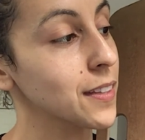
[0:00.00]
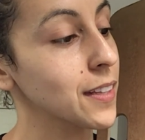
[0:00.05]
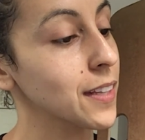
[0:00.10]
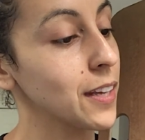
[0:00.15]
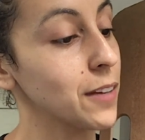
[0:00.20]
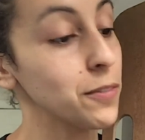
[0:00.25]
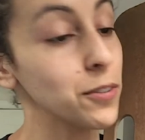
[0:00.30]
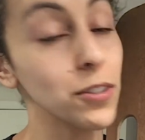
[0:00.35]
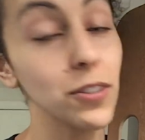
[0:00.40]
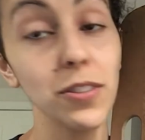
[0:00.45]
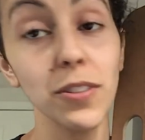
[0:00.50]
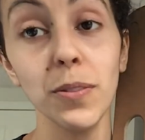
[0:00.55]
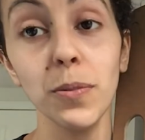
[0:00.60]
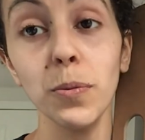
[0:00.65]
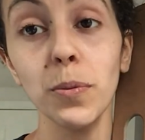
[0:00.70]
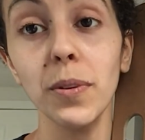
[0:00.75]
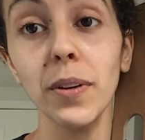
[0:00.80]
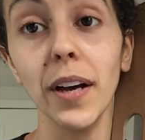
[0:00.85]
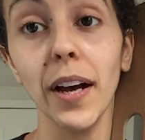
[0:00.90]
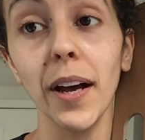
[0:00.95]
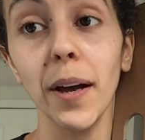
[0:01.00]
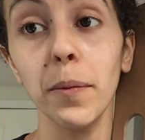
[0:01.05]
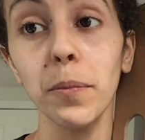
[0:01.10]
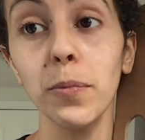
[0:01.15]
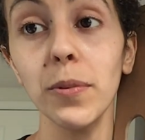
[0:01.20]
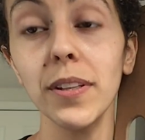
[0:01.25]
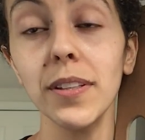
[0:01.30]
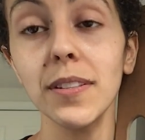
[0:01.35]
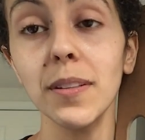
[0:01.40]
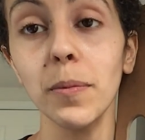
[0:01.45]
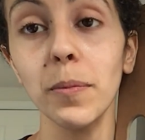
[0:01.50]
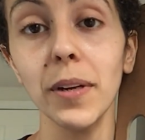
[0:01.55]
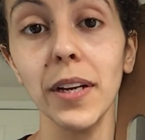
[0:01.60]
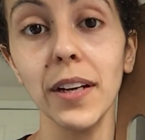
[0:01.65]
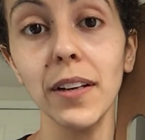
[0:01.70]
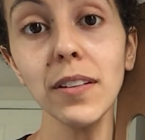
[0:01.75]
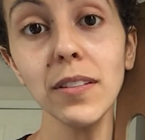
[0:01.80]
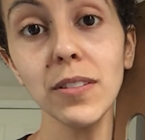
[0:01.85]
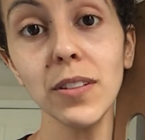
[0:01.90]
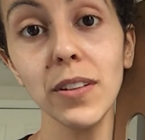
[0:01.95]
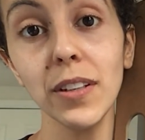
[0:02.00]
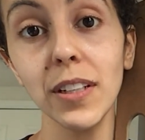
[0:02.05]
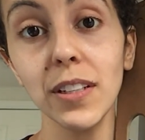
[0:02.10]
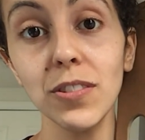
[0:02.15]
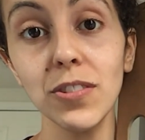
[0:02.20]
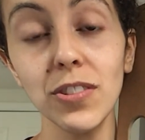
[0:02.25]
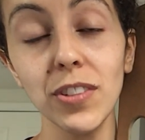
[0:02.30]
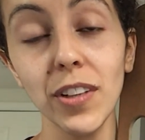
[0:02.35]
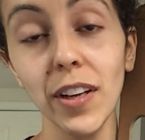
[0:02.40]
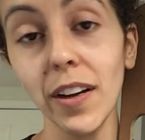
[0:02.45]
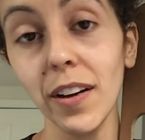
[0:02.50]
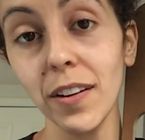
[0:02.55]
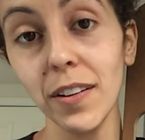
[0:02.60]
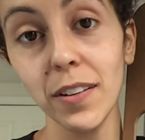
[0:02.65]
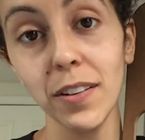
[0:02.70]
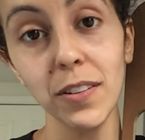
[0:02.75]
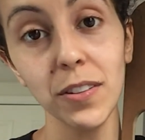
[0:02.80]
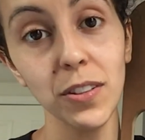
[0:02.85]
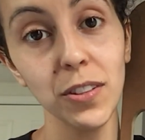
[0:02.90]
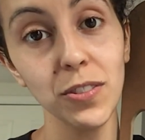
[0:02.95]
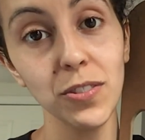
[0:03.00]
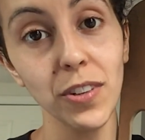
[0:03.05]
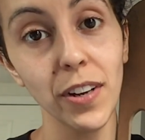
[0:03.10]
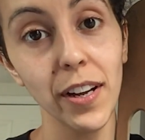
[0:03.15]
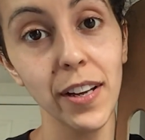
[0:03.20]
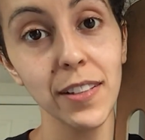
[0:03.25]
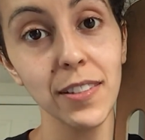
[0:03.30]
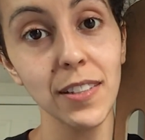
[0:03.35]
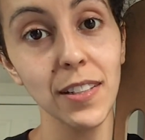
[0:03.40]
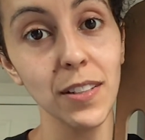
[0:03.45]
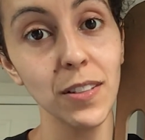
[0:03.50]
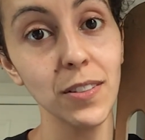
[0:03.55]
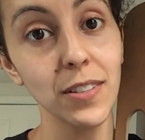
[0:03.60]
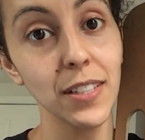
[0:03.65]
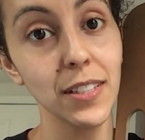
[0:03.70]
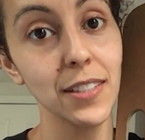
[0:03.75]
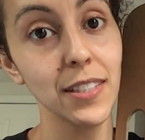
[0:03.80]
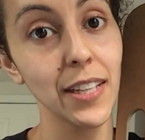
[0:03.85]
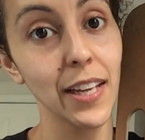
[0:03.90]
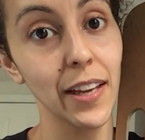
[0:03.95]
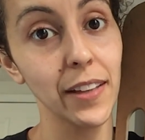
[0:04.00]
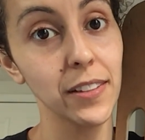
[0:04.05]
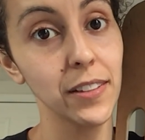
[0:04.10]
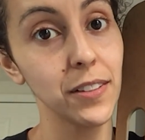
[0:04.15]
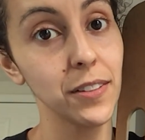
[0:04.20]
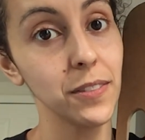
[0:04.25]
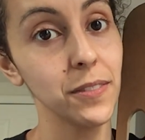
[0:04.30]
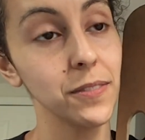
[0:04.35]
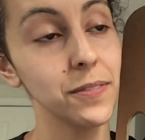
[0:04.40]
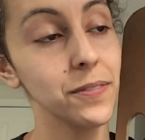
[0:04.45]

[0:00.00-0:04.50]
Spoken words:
If you're with someone else, go ahead and share the drawings that you did together.